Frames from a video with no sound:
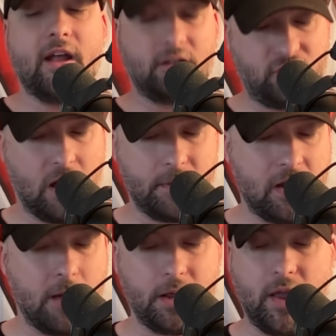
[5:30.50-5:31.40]

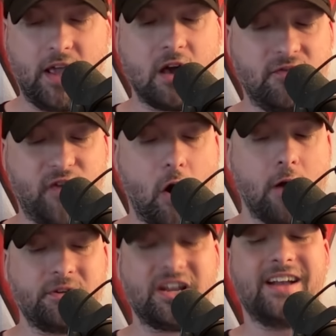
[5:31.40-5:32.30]
WWE
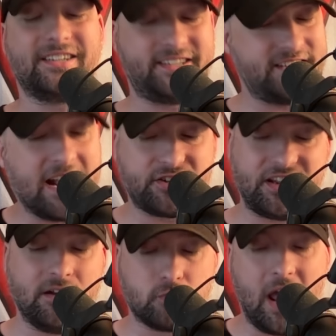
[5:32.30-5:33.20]
confirms
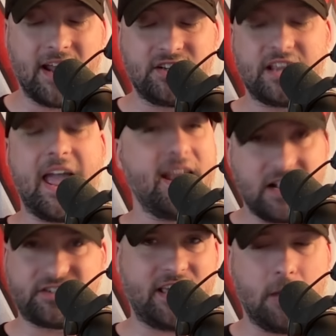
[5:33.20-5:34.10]
Sexy Red's
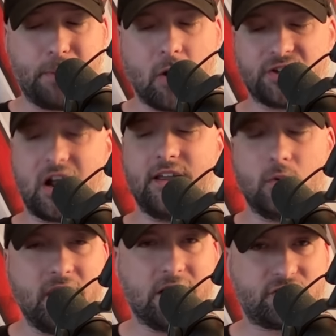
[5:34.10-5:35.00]
NXT appearance. Are you
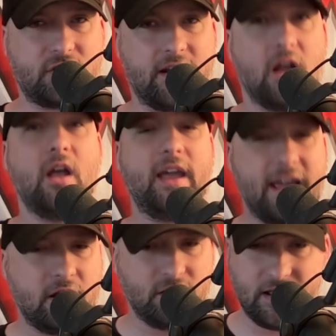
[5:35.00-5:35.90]
interested?
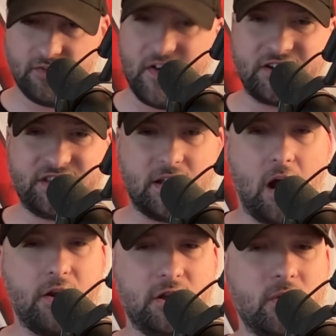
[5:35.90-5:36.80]
And invested?
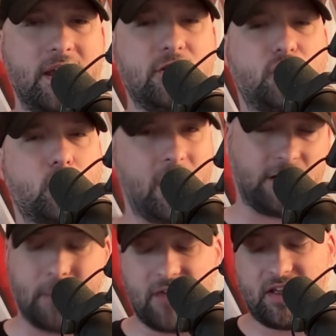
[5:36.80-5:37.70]
Are you
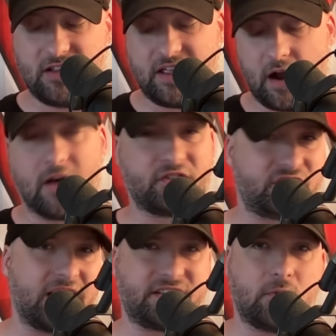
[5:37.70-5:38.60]
intrigued by the idea of
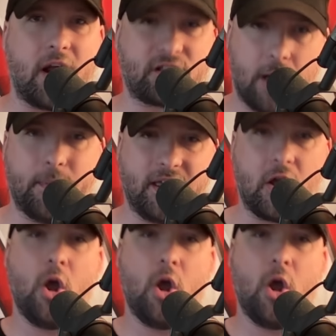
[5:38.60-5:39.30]
Sexy Red coming